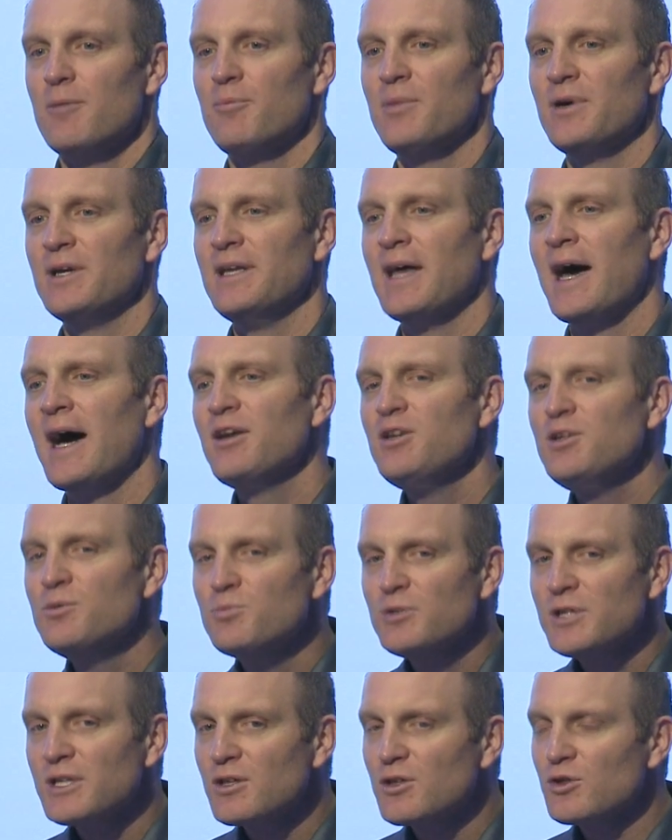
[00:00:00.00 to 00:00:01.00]
But how do you
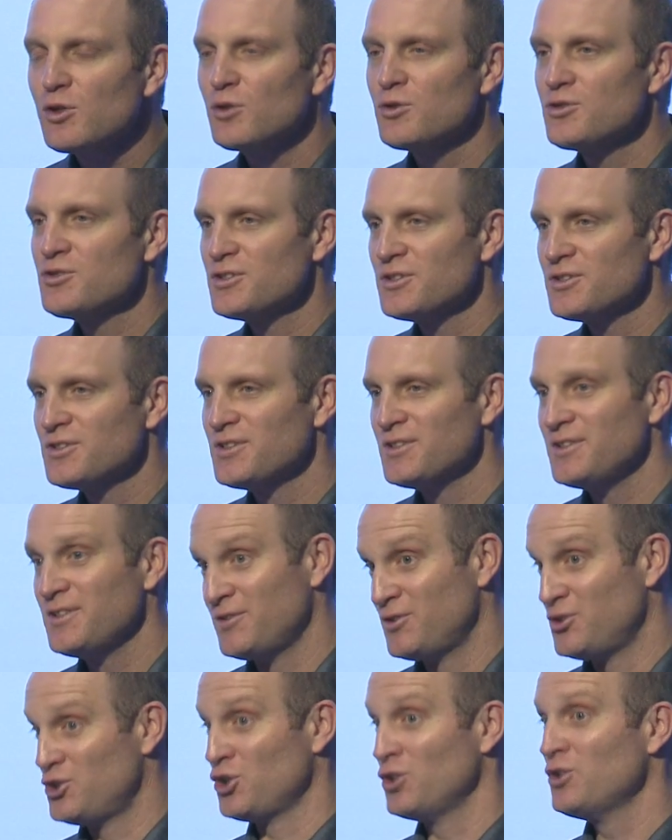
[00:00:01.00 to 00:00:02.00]
bring closure to
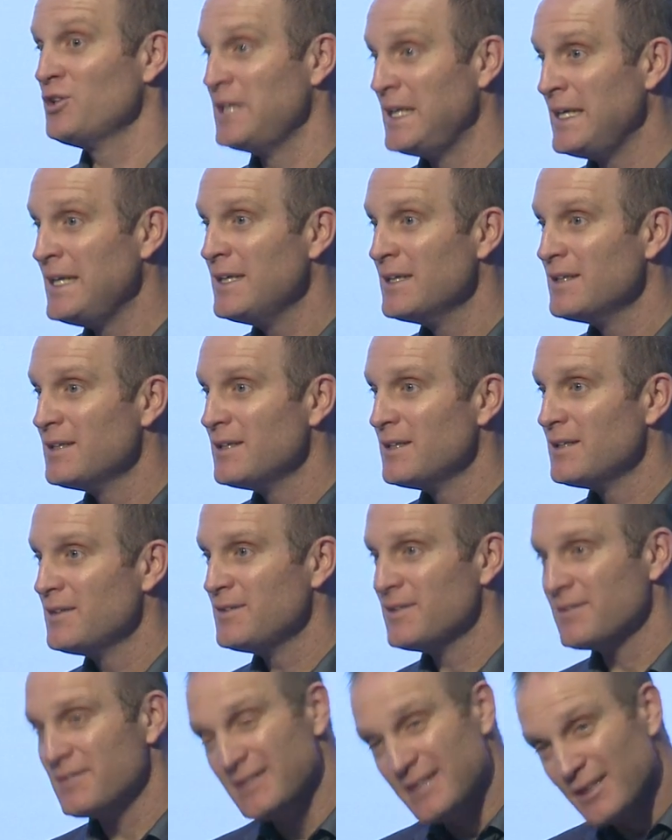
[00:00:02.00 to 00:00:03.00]
this journey,
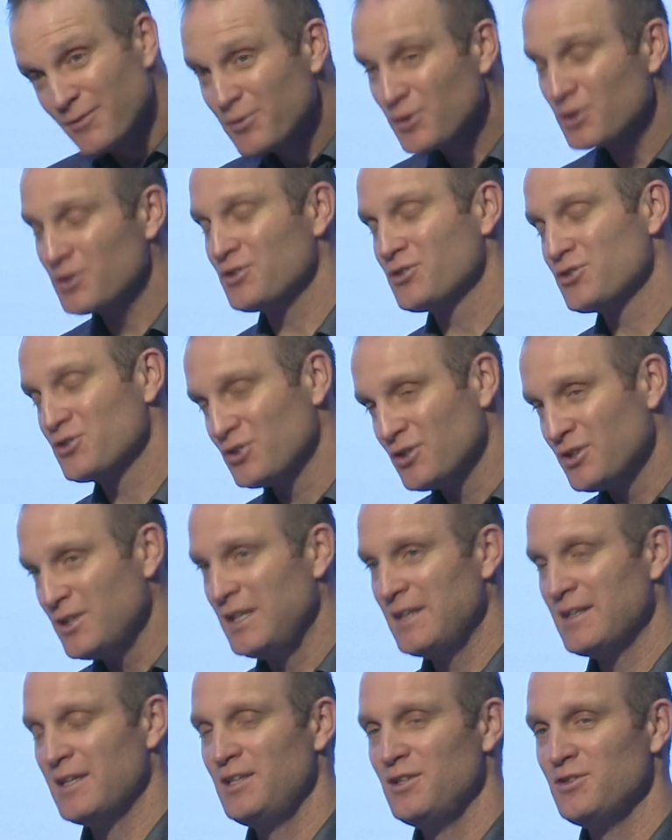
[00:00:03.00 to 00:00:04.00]
this difficult
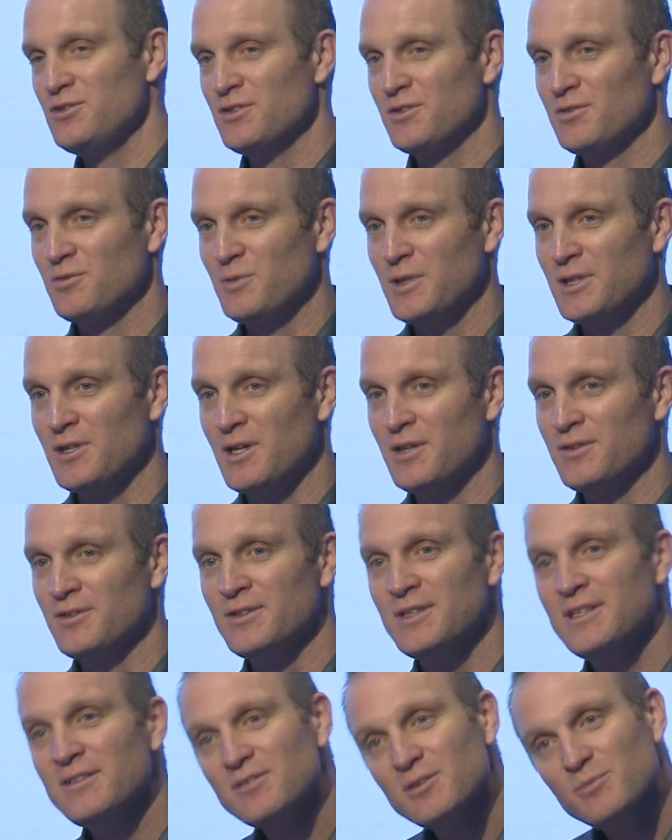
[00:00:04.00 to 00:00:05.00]
journey that you just went on? There
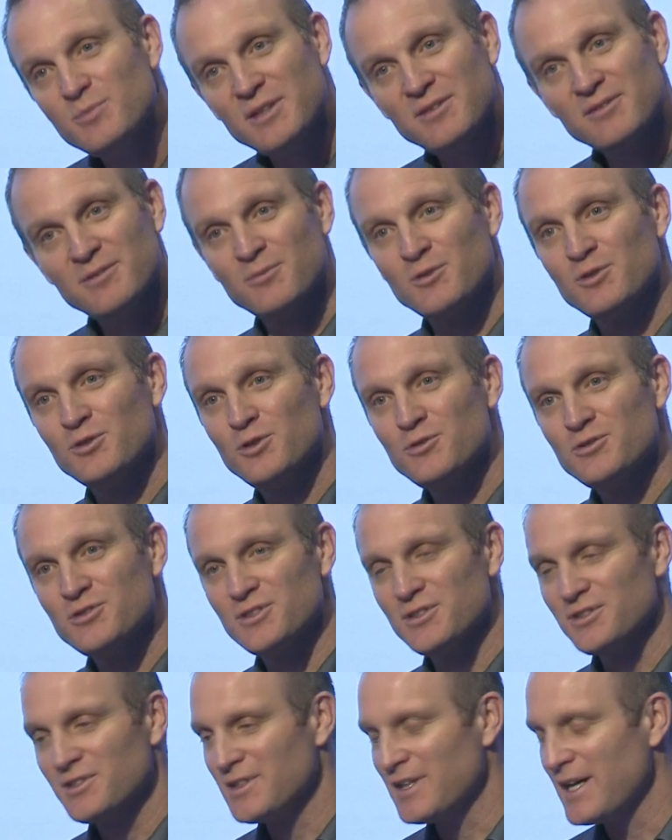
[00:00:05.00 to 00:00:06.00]
needs to be some
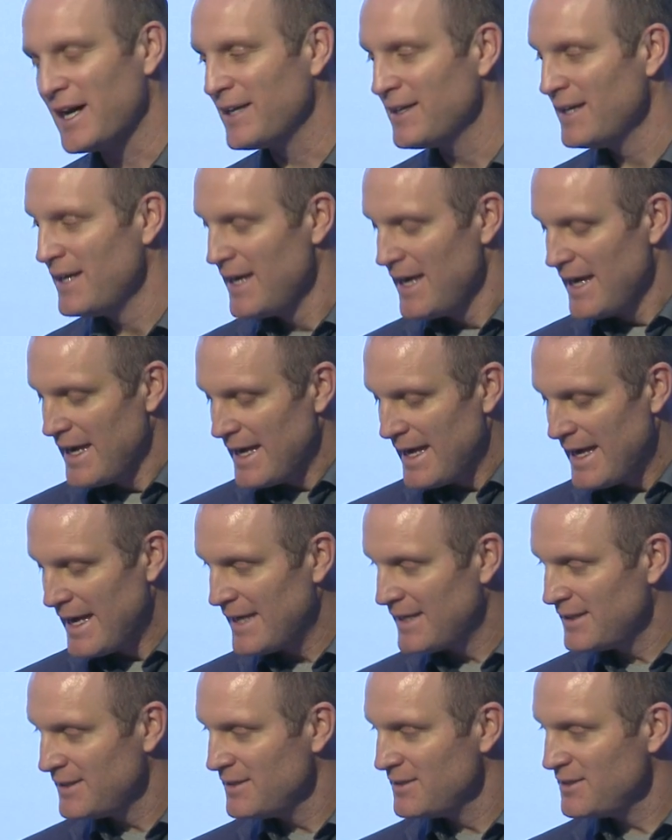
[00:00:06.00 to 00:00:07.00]
closure to that.
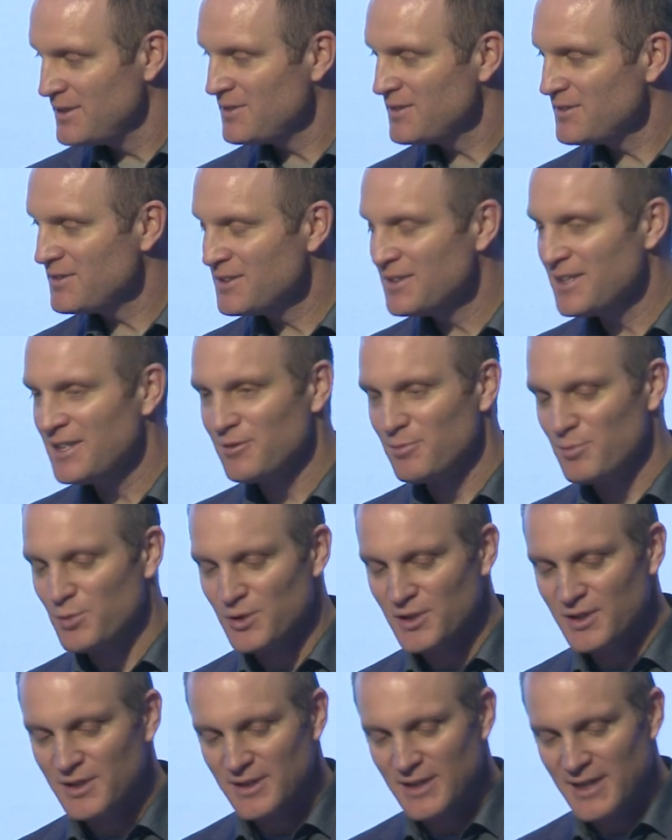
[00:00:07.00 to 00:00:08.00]
And this is a nice
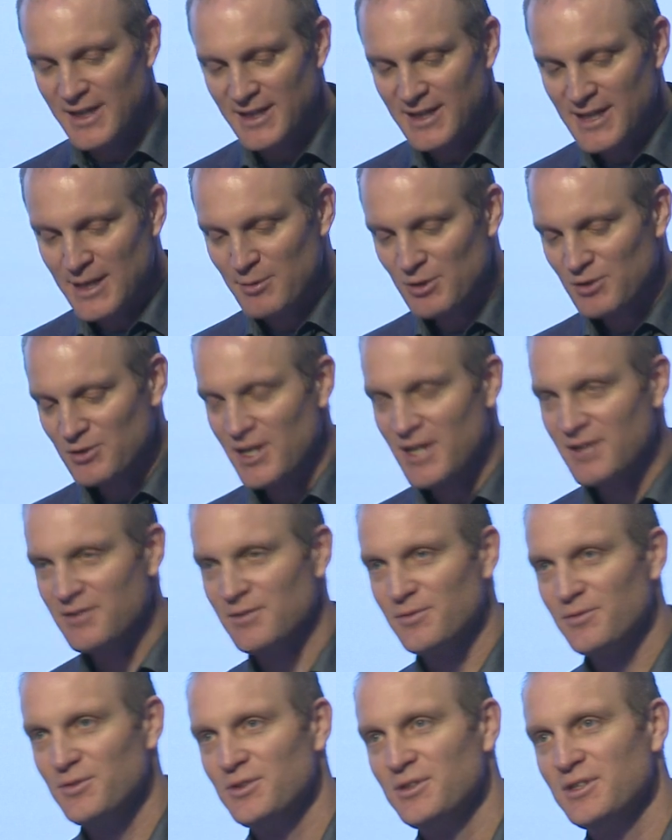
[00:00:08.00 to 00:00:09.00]
book I came across
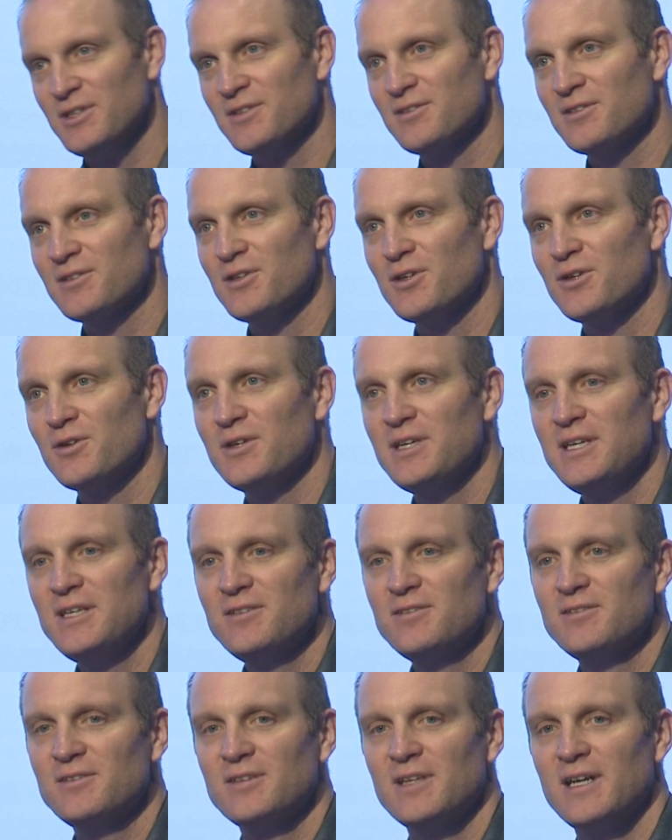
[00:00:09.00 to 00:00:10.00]
a few years ago.
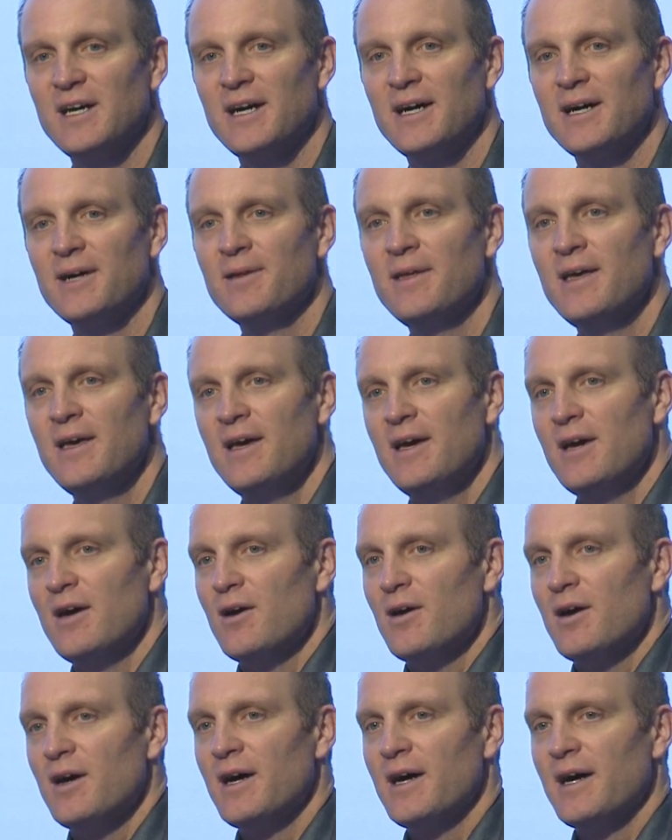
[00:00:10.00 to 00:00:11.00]
He's
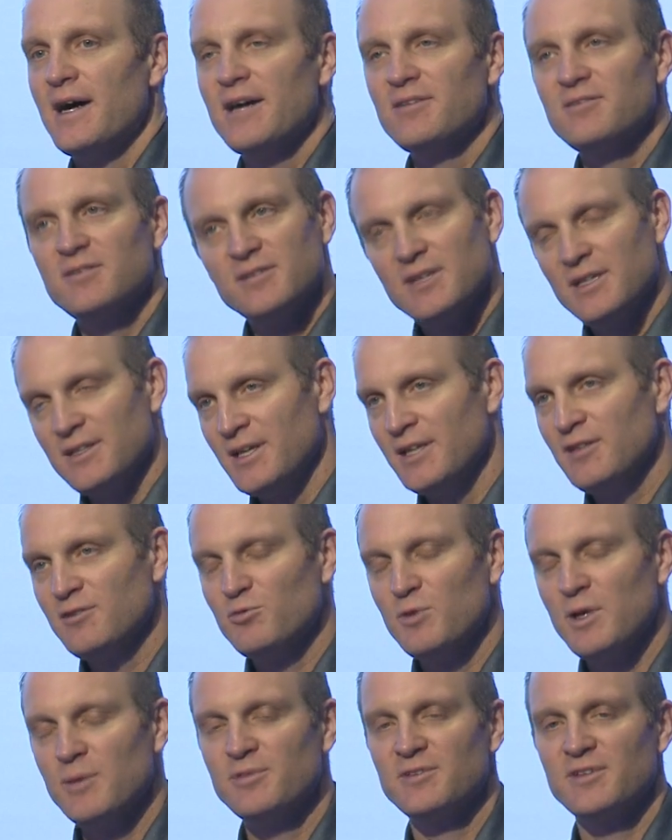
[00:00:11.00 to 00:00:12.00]
has a nice
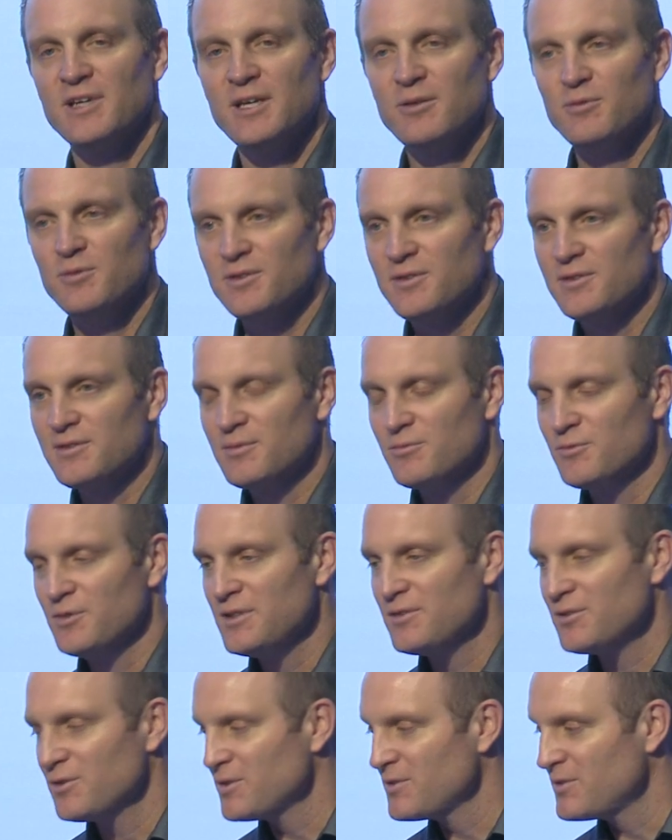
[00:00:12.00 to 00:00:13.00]
website with some
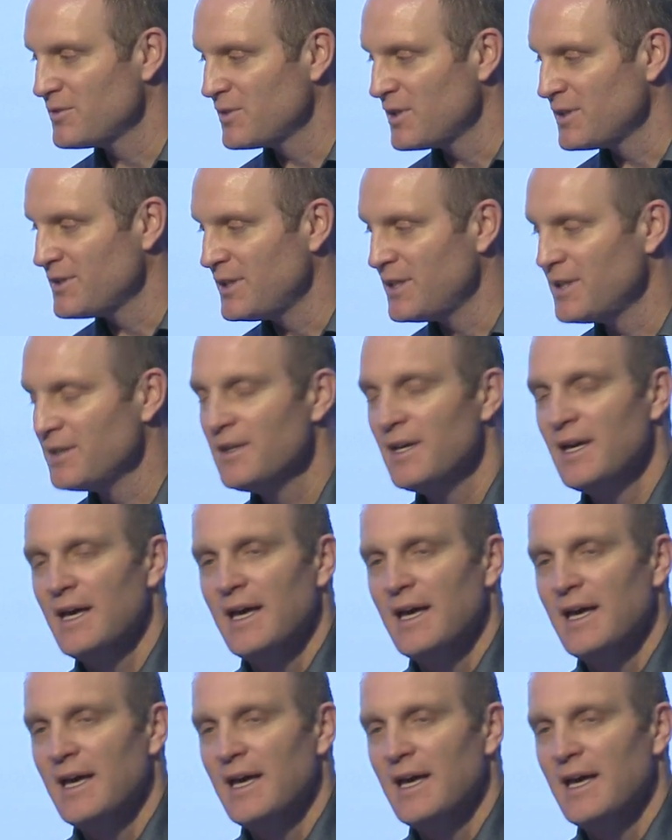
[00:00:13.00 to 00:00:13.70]
resources on there.